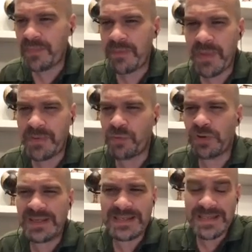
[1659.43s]
They may be
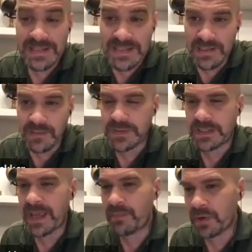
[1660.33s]
really sensitive to
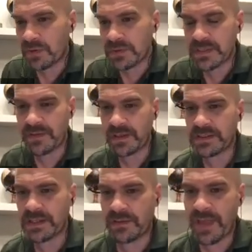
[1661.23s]
chemicals and
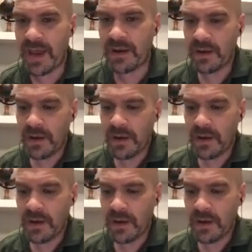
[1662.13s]
things like that.